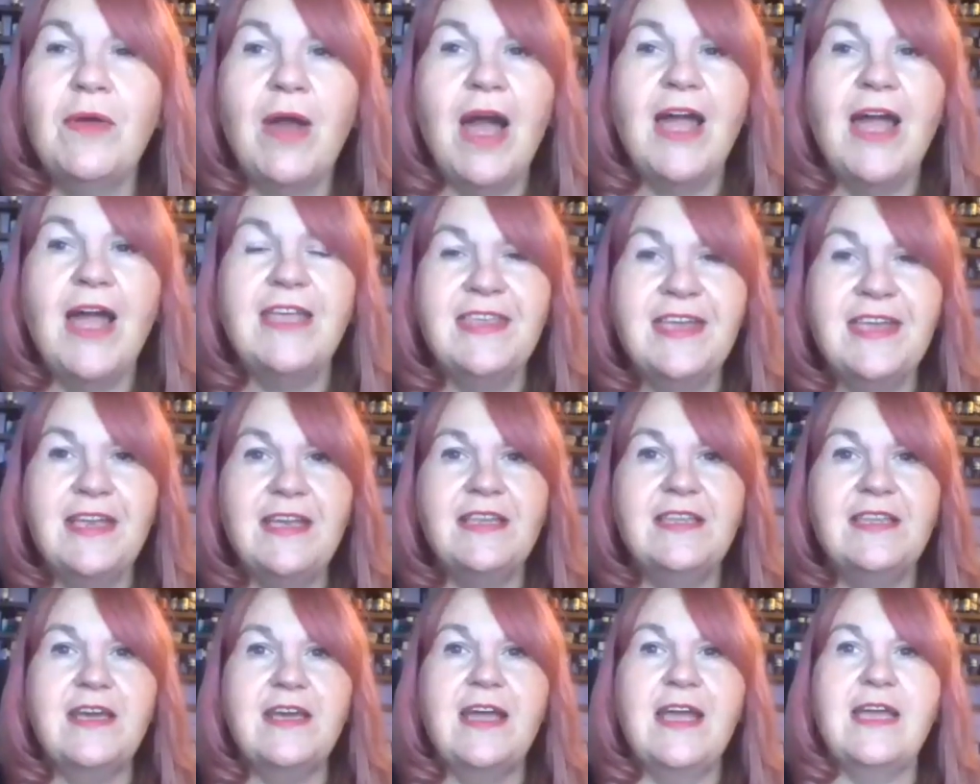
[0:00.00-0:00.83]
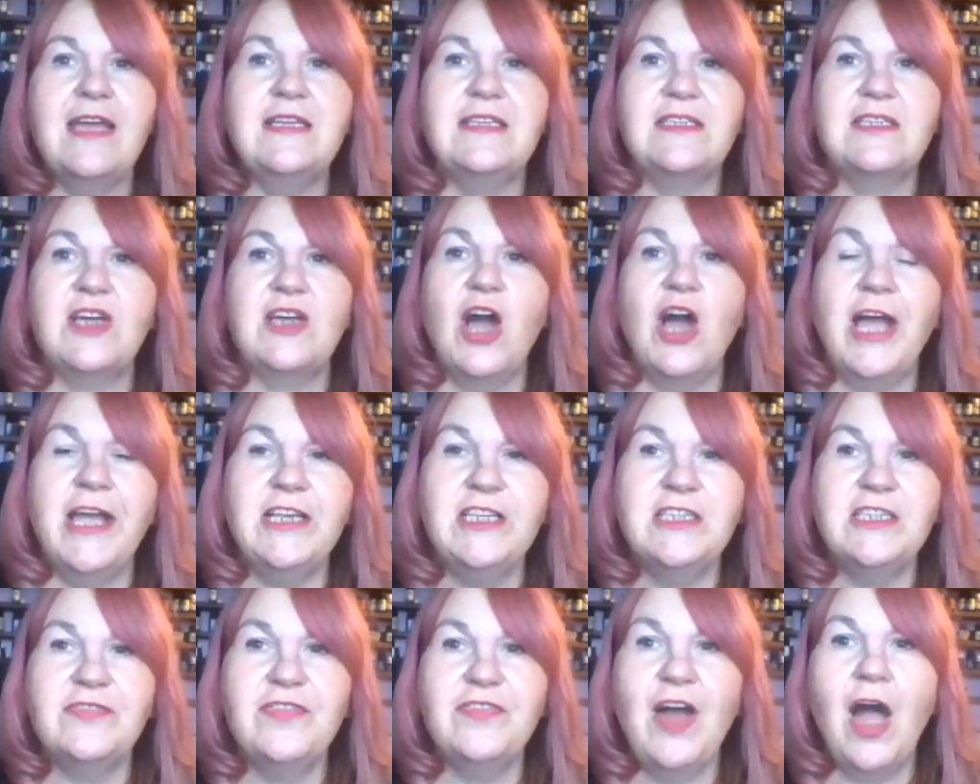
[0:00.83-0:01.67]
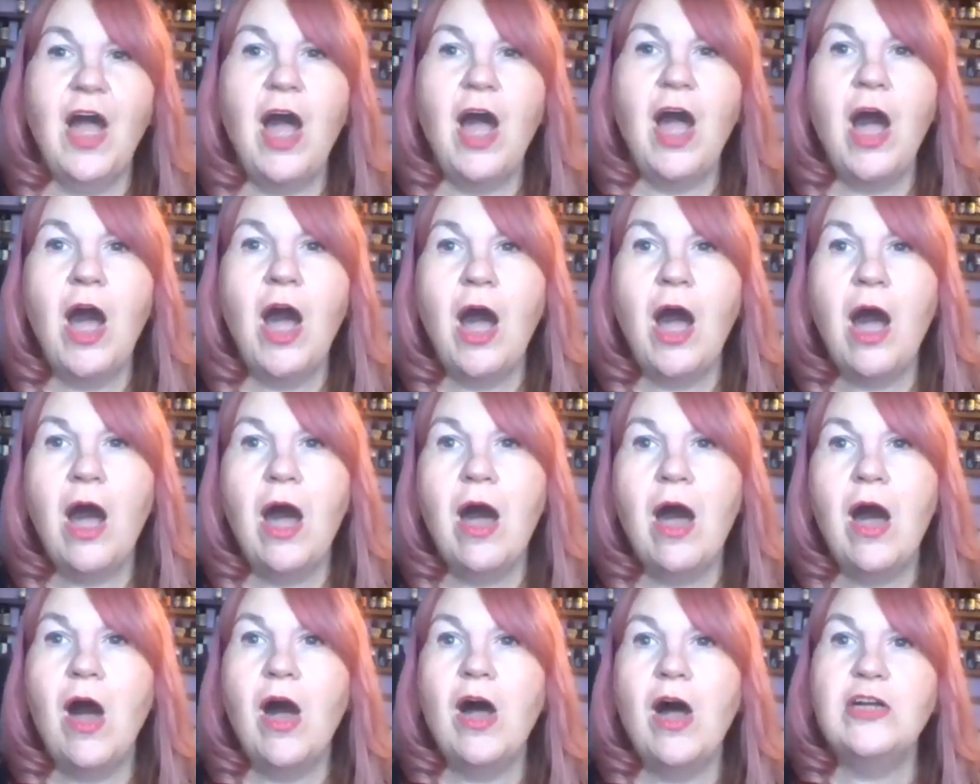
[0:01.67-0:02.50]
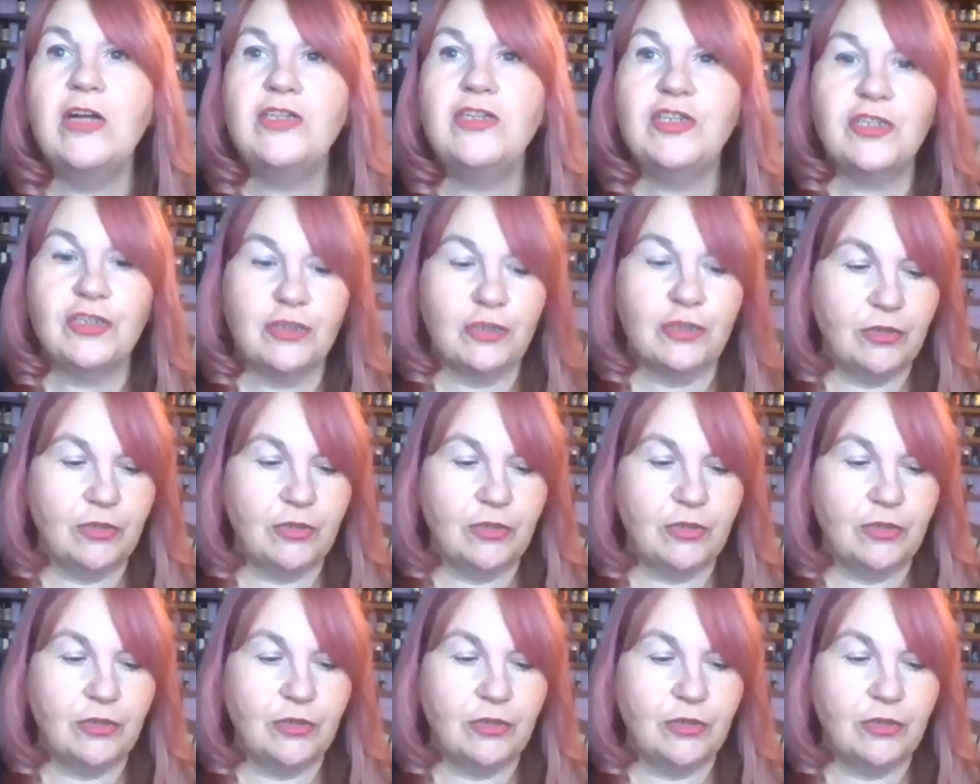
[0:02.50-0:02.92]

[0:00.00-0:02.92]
I think that it's kind of a hard